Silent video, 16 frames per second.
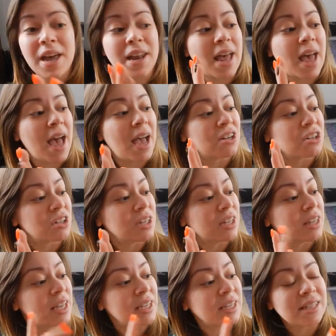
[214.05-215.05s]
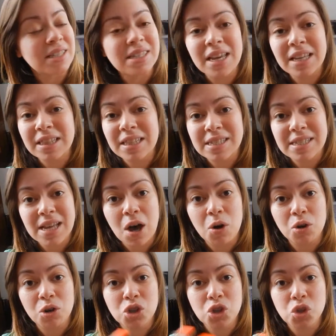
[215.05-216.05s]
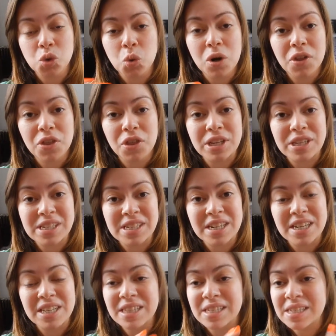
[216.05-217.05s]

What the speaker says: And actually, they can take this out, store things in it.